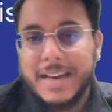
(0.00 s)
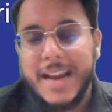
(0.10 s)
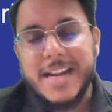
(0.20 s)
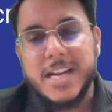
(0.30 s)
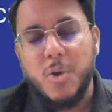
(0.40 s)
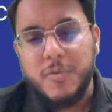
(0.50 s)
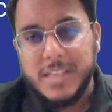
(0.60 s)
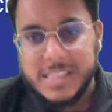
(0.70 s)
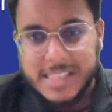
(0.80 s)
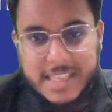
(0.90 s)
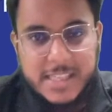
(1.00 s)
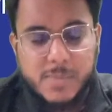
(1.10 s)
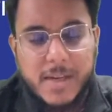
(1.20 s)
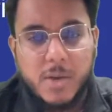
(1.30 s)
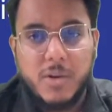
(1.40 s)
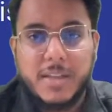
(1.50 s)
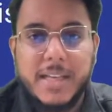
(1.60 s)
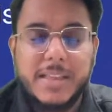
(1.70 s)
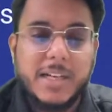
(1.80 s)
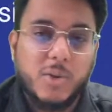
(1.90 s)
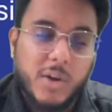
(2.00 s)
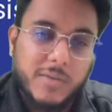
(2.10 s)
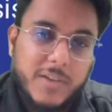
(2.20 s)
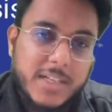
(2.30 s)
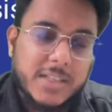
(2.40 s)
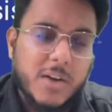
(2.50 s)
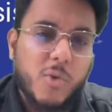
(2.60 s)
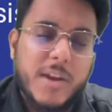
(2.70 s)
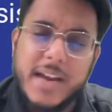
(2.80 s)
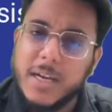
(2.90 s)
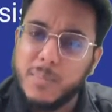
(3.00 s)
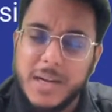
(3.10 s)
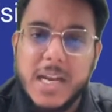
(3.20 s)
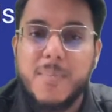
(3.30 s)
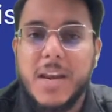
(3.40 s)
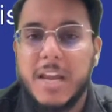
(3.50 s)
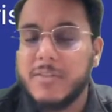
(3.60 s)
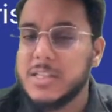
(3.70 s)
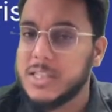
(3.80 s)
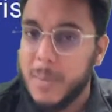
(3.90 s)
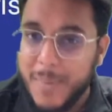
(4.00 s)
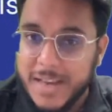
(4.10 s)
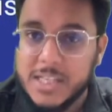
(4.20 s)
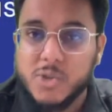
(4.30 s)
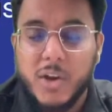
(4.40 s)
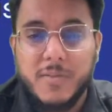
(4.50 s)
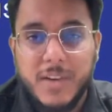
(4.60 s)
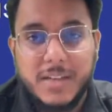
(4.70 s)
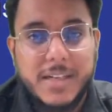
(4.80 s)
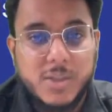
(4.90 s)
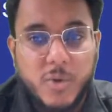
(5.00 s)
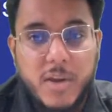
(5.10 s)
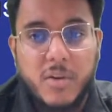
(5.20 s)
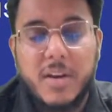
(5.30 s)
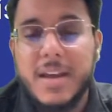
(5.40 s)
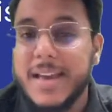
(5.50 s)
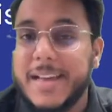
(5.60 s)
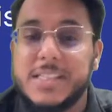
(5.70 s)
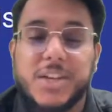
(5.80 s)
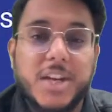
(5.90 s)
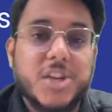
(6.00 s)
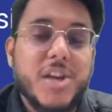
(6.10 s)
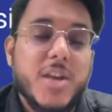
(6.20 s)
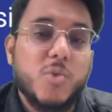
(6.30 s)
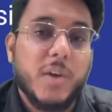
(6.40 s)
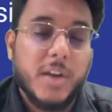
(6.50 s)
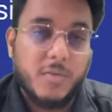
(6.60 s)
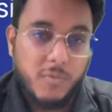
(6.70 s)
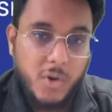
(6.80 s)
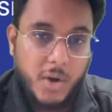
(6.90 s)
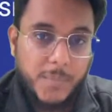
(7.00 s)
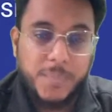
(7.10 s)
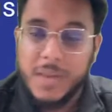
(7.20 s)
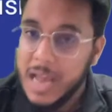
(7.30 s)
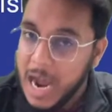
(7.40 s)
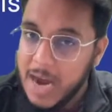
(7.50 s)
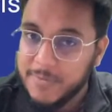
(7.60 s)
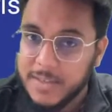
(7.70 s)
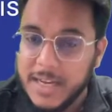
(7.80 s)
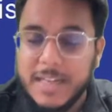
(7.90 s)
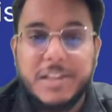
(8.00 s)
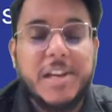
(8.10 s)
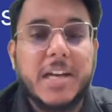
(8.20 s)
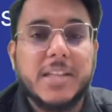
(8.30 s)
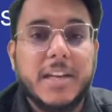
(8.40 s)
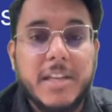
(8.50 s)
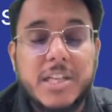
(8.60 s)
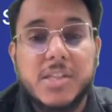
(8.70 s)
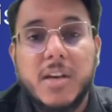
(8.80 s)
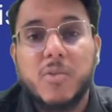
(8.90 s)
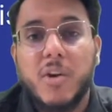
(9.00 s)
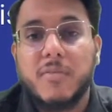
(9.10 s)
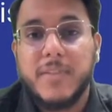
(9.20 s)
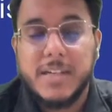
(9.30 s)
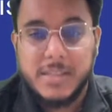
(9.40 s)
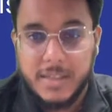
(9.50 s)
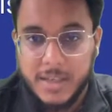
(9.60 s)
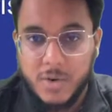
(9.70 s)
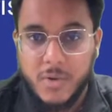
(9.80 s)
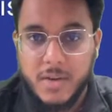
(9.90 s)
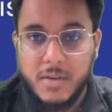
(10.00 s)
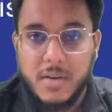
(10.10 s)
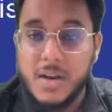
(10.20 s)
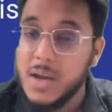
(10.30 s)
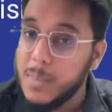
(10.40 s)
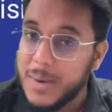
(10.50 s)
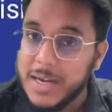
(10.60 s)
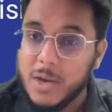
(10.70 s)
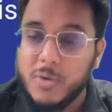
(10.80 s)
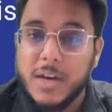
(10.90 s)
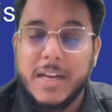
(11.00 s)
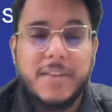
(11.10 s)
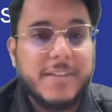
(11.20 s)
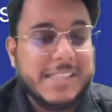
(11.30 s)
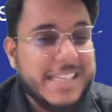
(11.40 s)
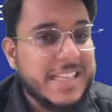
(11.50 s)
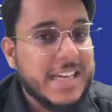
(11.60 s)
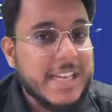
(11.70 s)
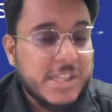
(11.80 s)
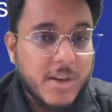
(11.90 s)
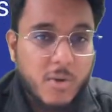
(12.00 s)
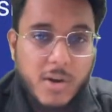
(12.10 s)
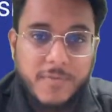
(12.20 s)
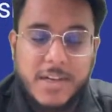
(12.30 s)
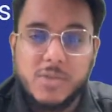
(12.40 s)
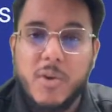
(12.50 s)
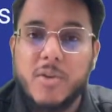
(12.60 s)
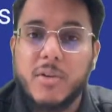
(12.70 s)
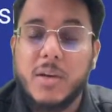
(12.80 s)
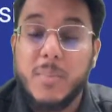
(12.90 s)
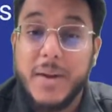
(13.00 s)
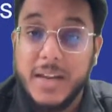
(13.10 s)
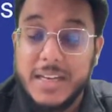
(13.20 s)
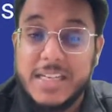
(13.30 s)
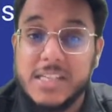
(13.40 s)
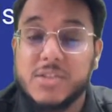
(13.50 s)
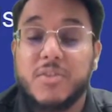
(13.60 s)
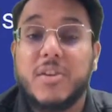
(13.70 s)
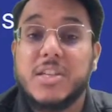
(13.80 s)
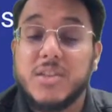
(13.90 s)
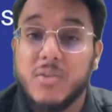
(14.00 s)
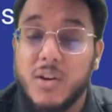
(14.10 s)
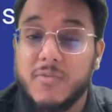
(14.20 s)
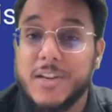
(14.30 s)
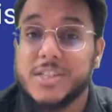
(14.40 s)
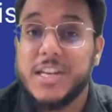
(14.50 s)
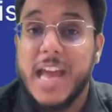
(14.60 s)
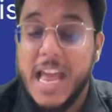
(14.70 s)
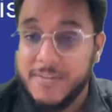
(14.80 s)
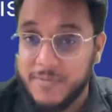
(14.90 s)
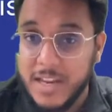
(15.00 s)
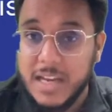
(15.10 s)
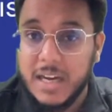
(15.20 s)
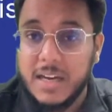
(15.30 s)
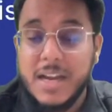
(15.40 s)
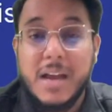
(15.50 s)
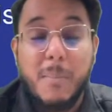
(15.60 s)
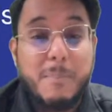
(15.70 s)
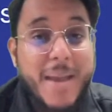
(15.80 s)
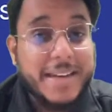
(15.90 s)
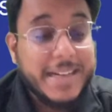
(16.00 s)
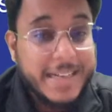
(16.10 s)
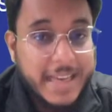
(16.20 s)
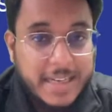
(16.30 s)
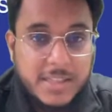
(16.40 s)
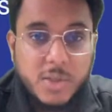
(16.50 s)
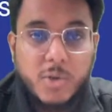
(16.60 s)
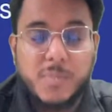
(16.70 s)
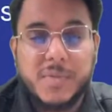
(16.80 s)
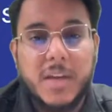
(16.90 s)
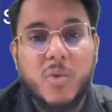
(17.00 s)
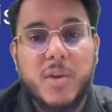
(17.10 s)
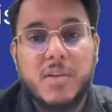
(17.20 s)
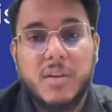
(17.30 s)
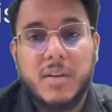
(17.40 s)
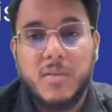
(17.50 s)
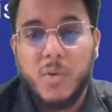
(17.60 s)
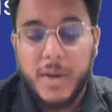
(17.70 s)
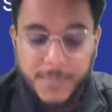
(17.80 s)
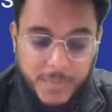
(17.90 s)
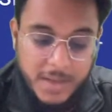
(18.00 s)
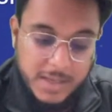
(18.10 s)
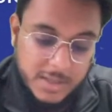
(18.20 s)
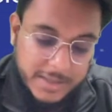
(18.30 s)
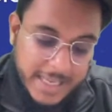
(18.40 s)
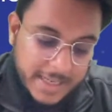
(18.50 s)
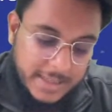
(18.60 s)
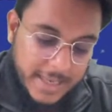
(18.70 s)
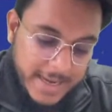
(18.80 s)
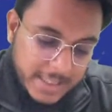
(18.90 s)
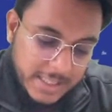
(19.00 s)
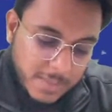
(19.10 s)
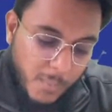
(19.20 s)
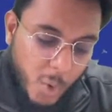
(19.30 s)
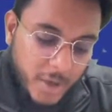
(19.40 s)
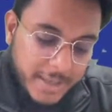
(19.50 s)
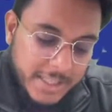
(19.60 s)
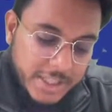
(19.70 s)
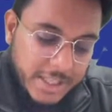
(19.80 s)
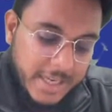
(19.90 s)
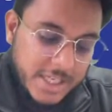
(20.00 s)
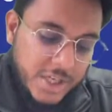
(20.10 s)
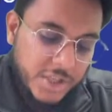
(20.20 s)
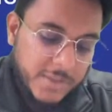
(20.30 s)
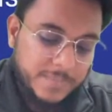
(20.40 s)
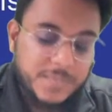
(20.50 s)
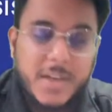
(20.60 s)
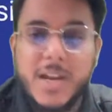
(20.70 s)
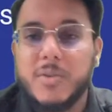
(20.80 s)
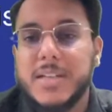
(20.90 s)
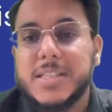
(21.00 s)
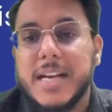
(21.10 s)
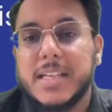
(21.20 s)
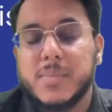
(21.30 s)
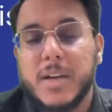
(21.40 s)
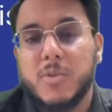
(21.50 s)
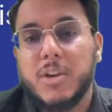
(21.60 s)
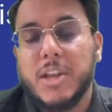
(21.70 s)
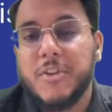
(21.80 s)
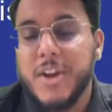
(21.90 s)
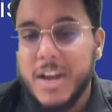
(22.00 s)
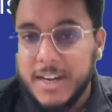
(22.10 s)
Right now, we see this particular thing that conflicts are going at multiple levels. The biggest conflict that's going on is Russia-Ukraine war. After that, there are the regional conflicts that are going on. Particularly, we see the regional conflicts going on in Middle East, regional conflicts in Africa. Many terrorist groups are going on. Okay. Then the next is more digitalization. Now understand this particular thing.